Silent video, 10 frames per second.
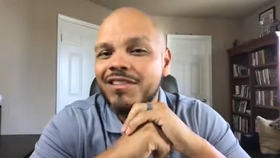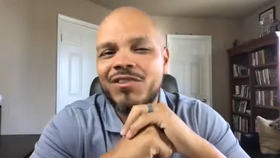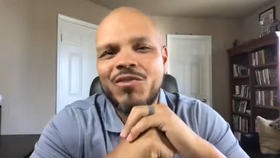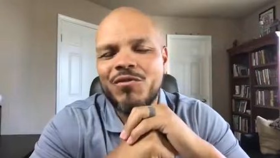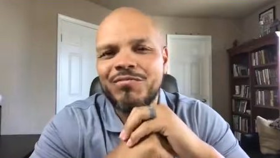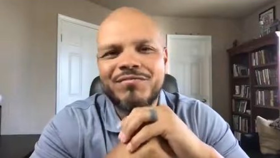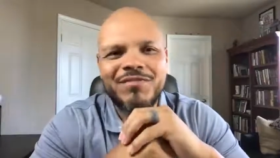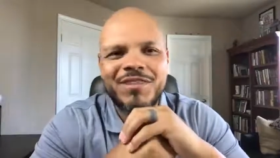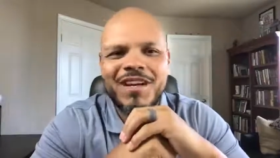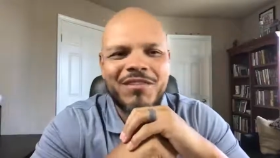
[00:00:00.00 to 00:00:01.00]
you too,
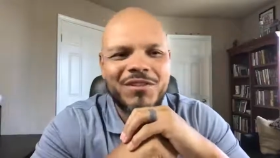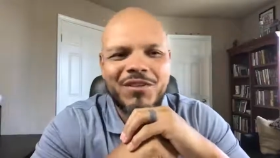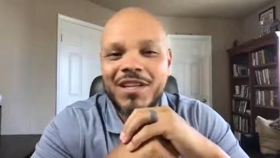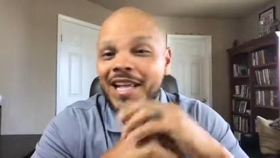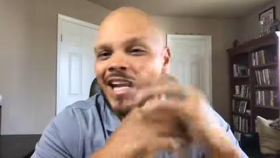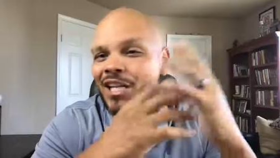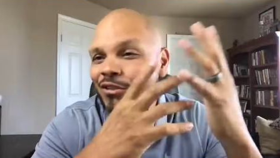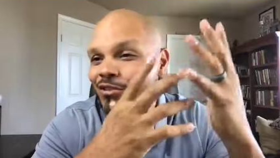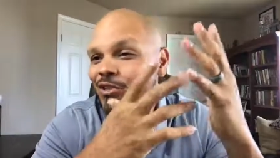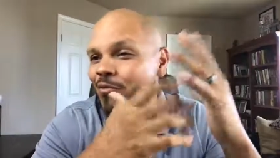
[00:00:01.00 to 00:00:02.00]
right? You, that
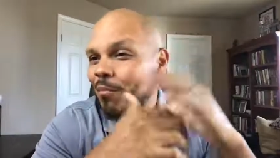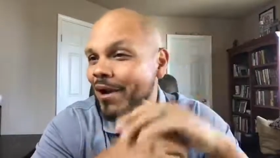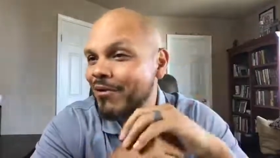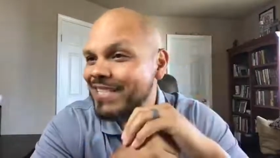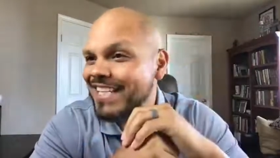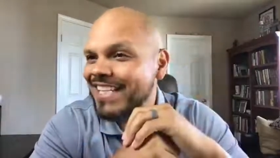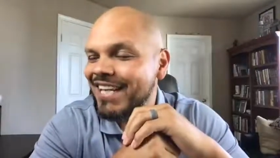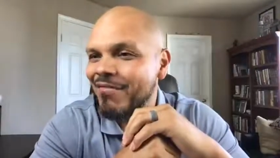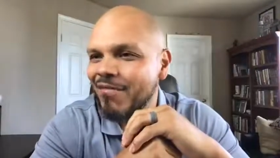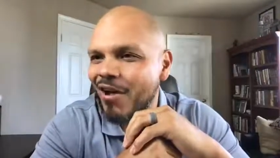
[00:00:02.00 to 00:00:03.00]
includes you. Parenting
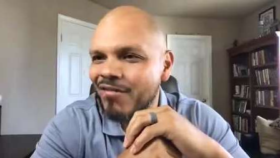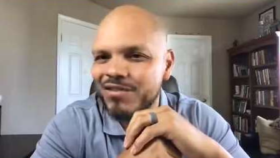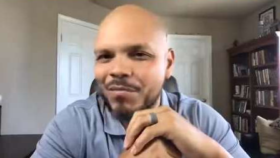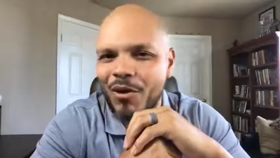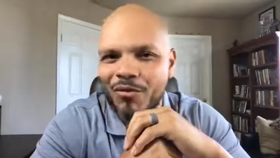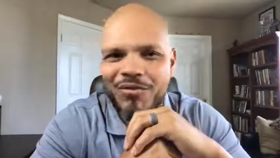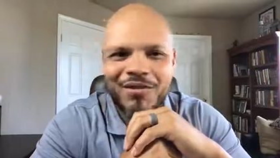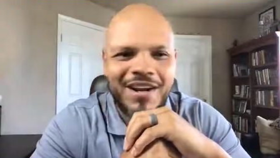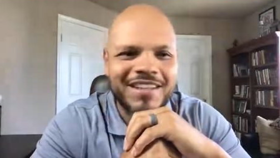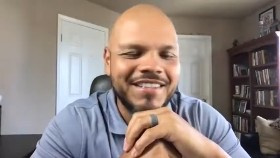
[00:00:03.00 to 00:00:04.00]
involves both,
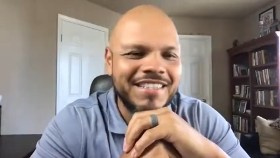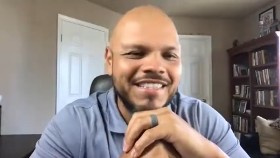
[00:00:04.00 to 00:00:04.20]
right?